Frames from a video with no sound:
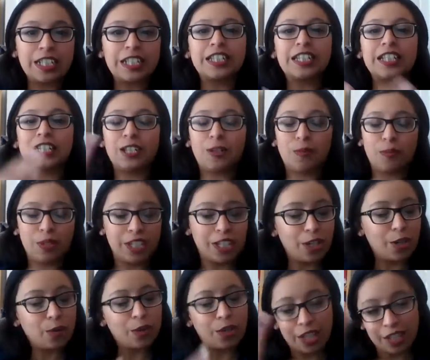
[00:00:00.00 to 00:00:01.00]
and then I'm like,
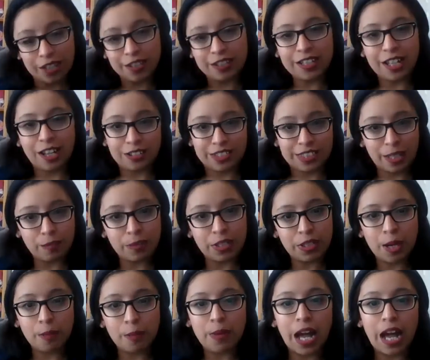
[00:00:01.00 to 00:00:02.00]
okay, now it's time to
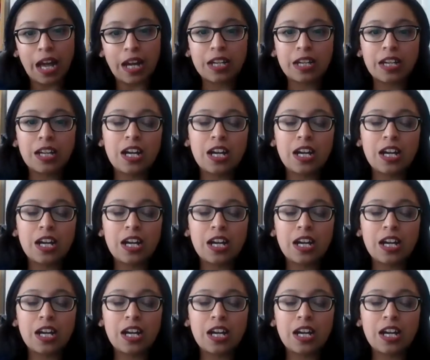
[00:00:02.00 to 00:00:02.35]
come back.